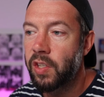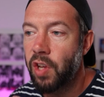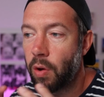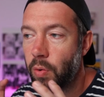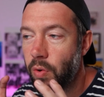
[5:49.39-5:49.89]

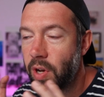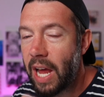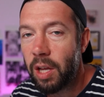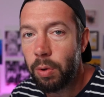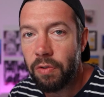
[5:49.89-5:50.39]
So
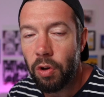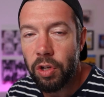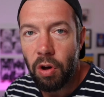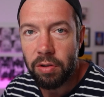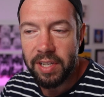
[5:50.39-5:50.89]
now that we've got
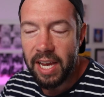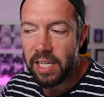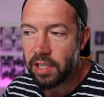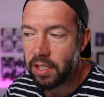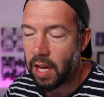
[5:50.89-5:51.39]
the
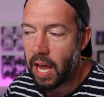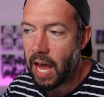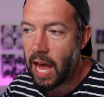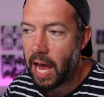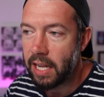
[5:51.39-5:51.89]
context
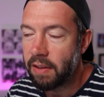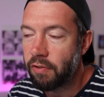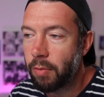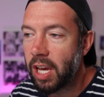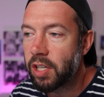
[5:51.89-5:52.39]
and the
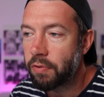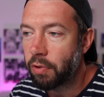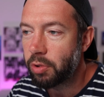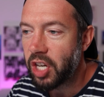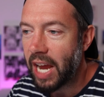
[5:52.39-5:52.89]
information
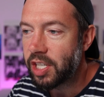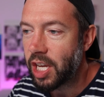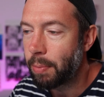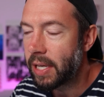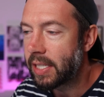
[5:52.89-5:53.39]
from
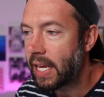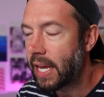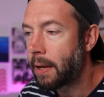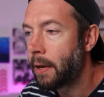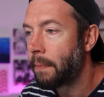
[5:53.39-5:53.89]

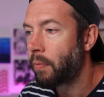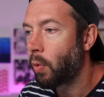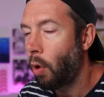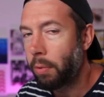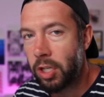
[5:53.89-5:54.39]
ChatGPT,
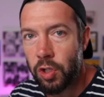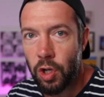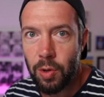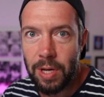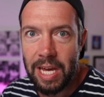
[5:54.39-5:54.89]
what I'm going to
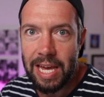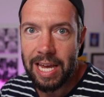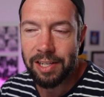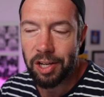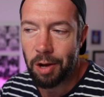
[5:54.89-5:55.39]
do
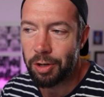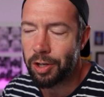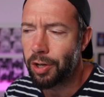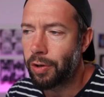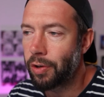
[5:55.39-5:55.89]
is I'm
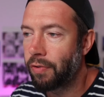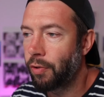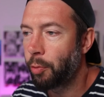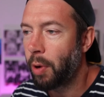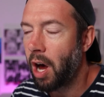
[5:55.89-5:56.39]
going to look
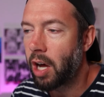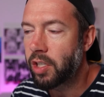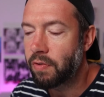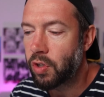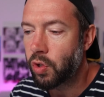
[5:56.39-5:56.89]
for
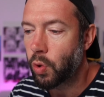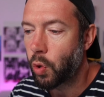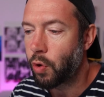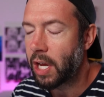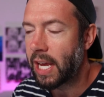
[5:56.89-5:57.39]
parts of the
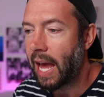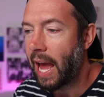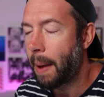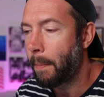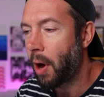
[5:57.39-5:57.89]
story
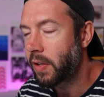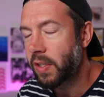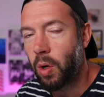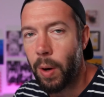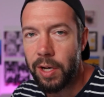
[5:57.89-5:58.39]
and parts
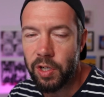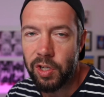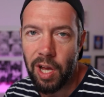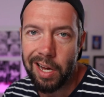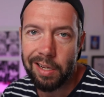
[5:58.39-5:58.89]
of the
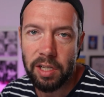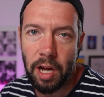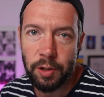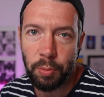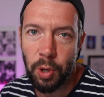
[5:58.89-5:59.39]
questions that I can
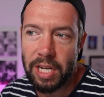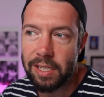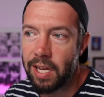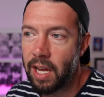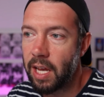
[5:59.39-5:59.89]
start to put
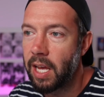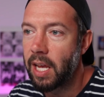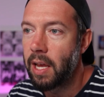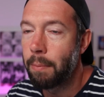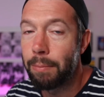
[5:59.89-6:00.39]
into
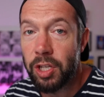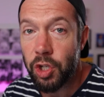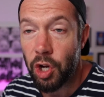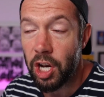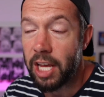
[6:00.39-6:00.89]

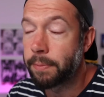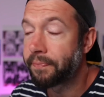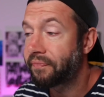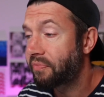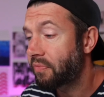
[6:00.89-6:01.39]
Midjourney,
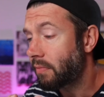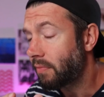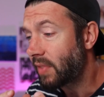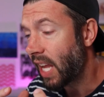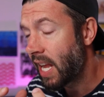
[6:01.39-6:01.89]

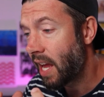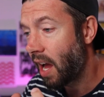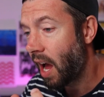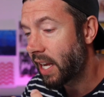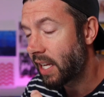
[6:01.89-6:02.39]
and
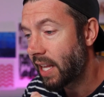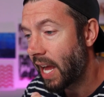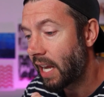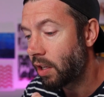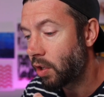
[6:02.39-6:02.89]
that I can
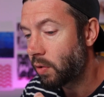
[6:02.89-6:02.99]
then